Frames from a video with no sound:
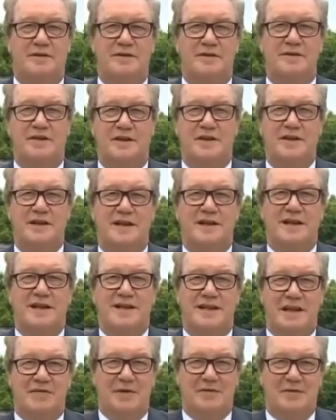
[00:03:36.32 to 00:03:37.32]
us to
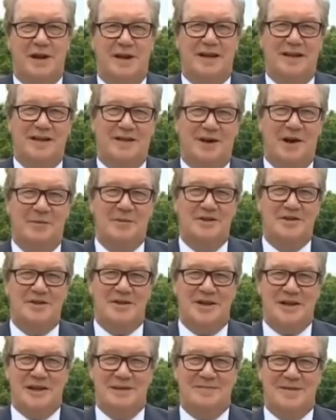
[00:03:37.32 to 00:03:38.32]
give a running
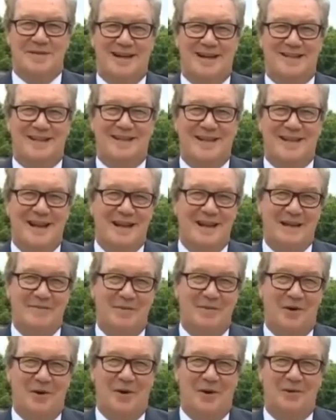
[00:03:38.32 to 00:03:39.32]
commentary about it
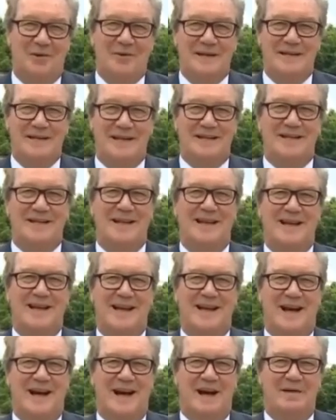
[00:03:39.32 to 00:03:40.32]
anymore. We did,
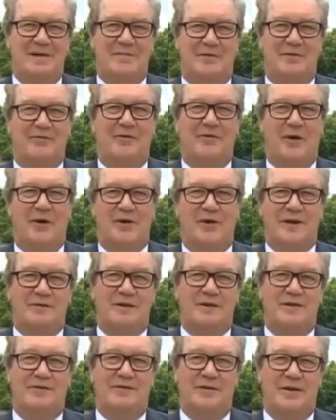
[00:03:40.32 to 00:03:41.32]
before the
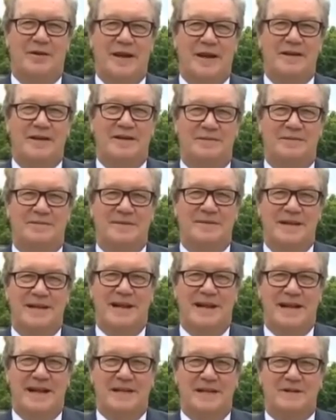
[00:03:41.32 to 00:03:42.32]
referendum,
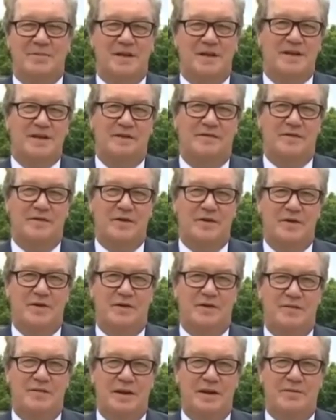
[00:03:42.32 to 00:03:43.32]
express a view
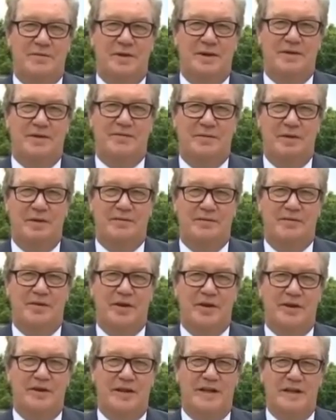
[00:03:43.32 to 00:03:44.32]
that we would have
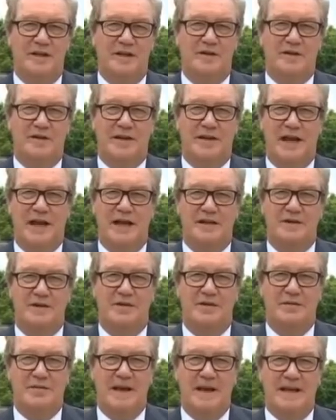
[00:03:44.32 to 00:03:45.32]
preferred the UK to
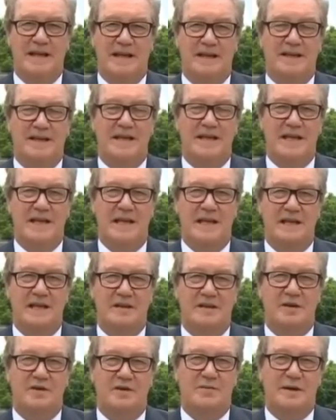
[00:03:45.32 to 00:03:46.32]
remain in the
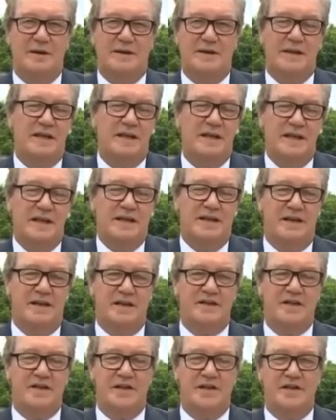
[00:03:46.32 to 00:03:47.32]
EU, but the
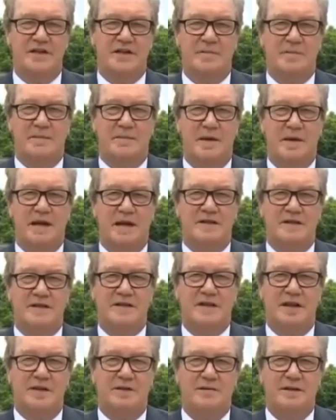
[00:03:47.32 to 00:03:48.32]
decision's been made,
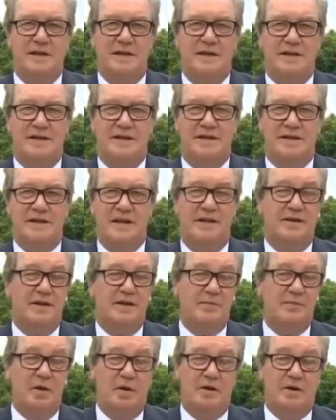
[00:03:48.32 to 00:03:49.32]
so there's
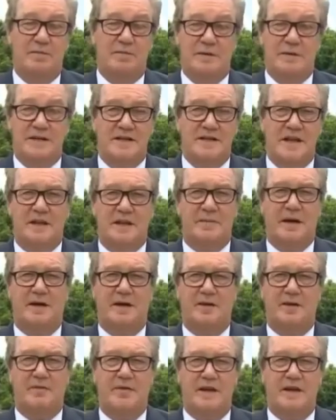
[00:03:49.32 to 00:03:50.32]
nothing more to be said about
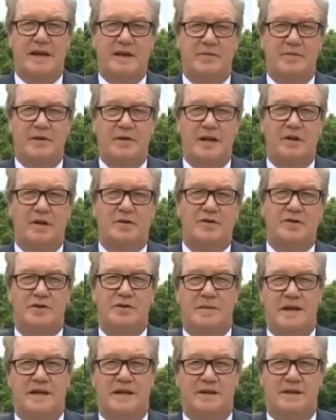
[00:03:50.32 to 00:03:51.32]
it, really. We look to
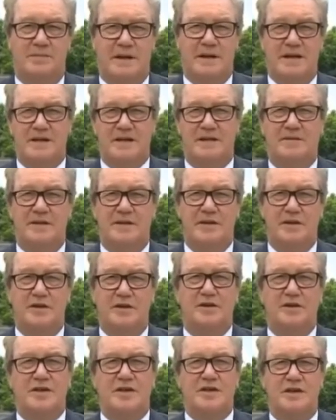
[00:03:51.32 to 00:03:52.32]
make the best of the
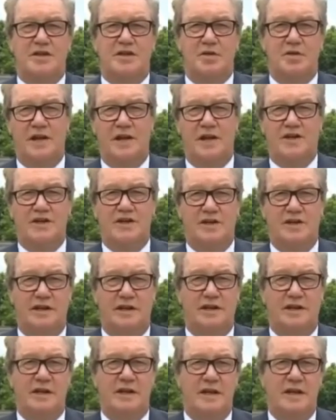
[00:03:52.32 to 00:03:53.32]
new situation,
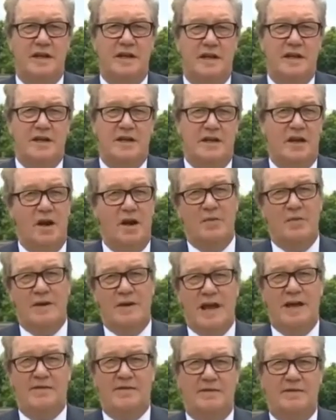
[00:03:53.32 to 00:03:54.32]
and, you know, we
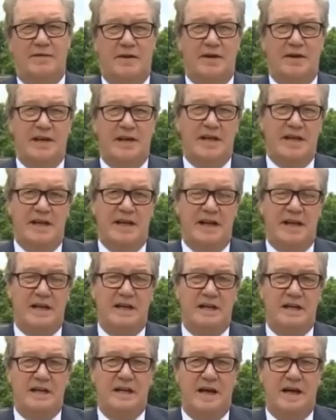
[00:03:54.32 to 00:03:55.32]
have a
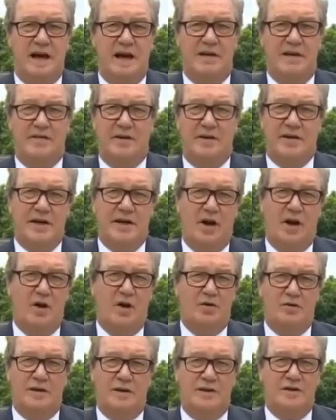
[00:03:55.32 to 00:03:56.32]
very
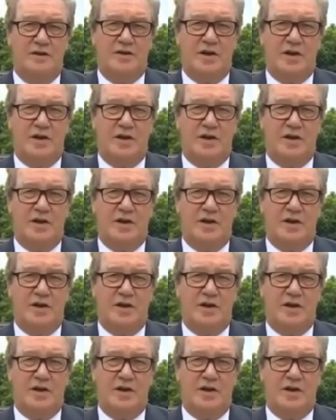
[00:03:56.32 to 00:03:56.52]
old and